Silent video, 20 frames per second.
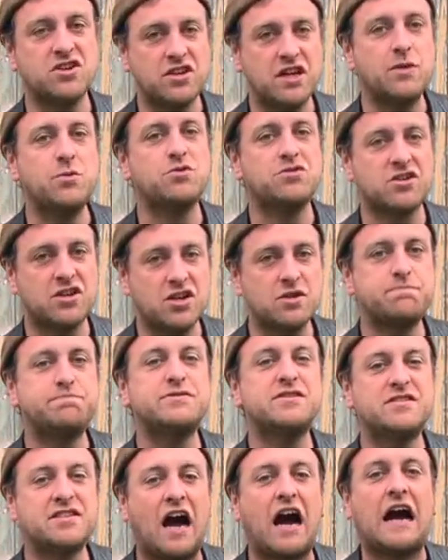It was a good
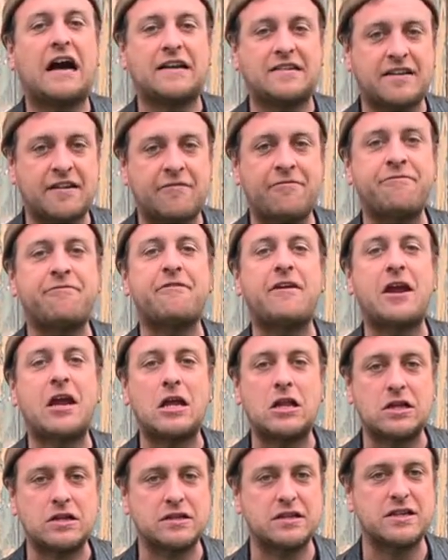productive
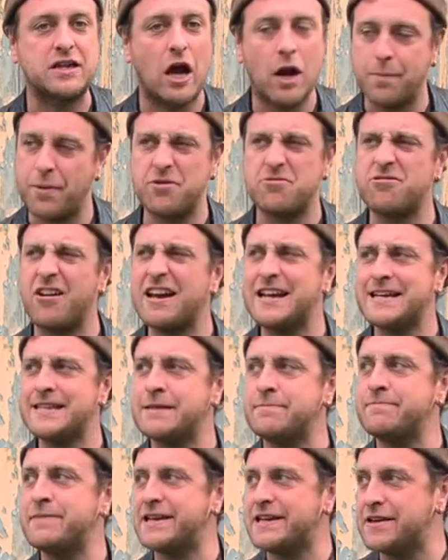field, you know, but right in
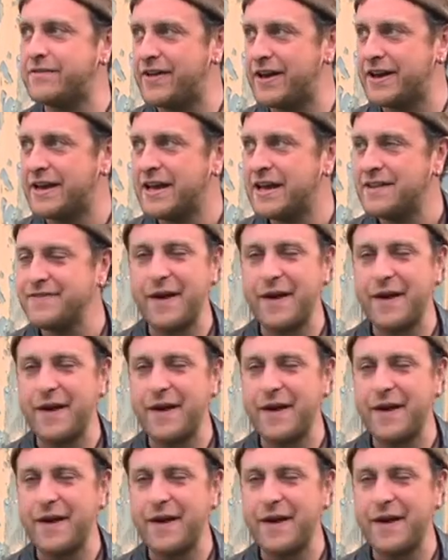the middle of it,